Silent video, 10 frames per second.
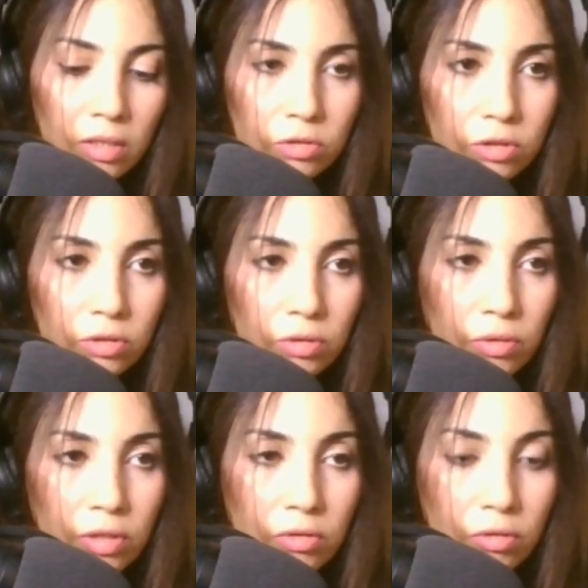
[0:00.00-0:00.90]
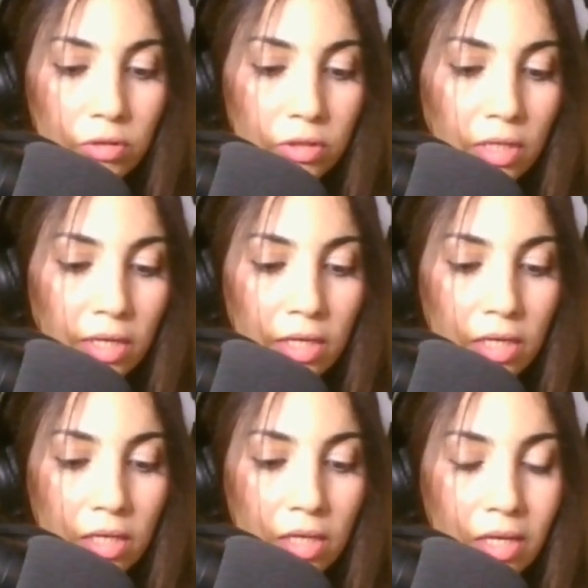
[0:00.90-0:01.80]
Just going to
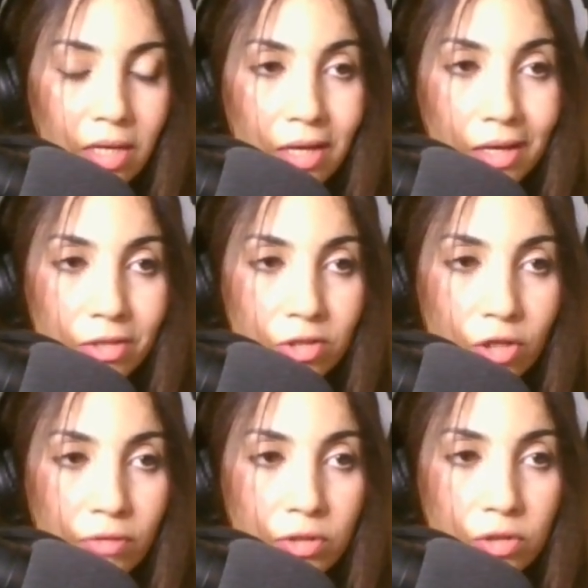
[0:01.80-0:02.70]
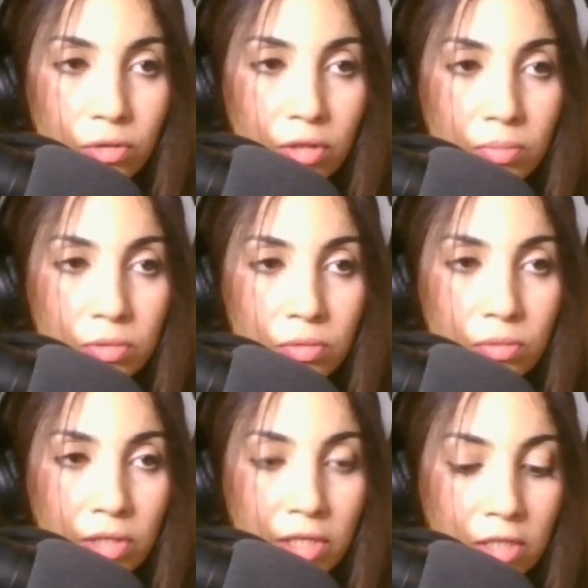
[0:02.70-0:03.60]
contain the JavaScript
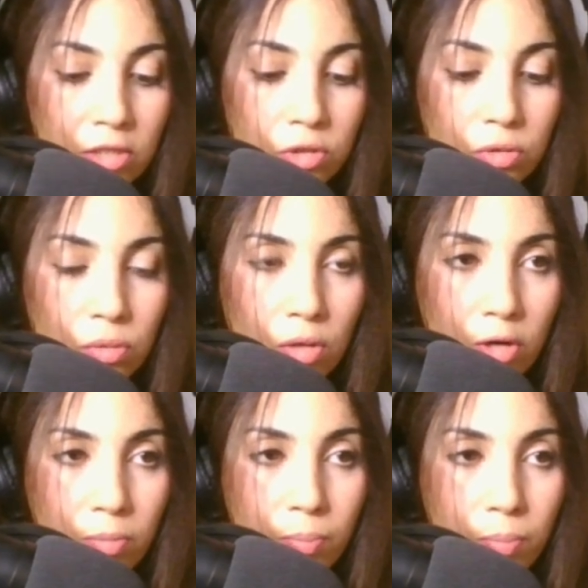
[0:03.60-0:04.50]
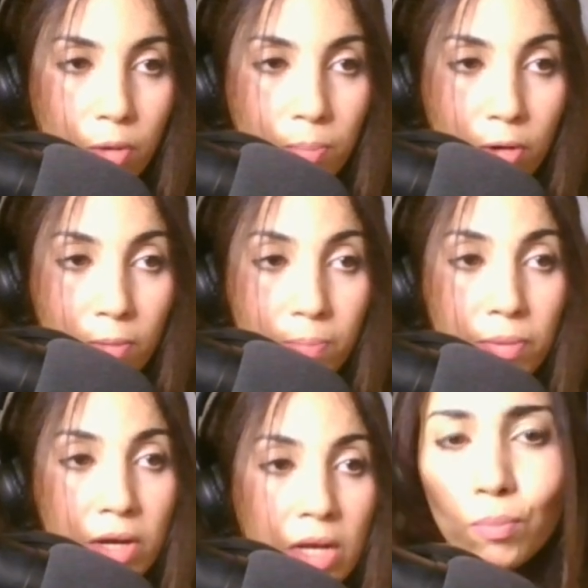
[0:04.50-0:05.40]
related to our popup.
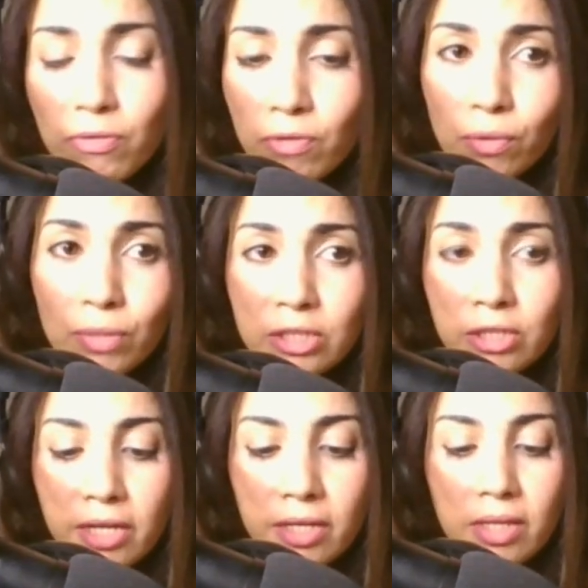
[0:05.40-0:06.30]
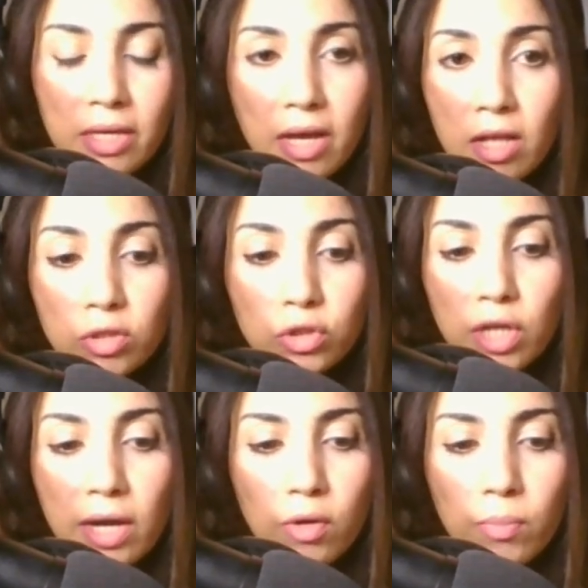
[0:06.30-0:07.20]
Before we do anything else,
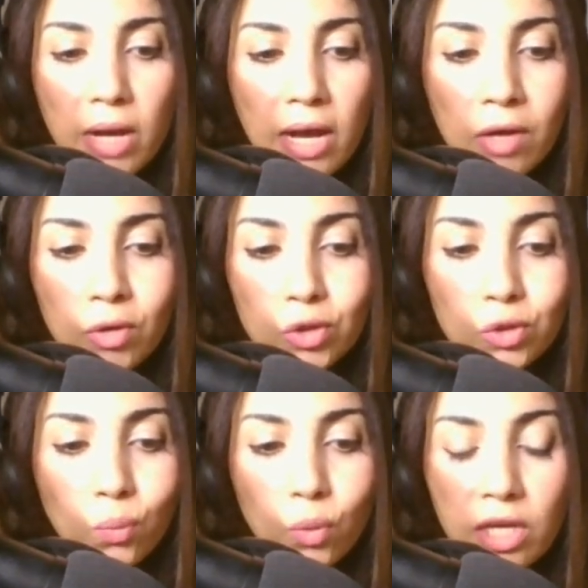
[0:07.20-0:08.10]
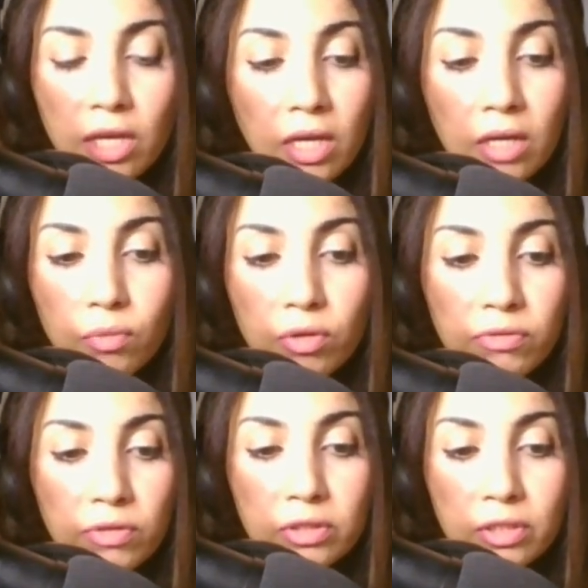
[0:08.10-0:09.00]
how about we
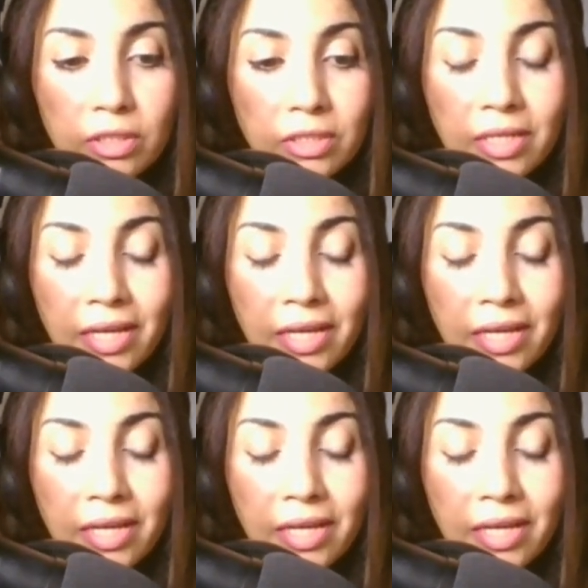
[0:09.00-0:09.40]
revisit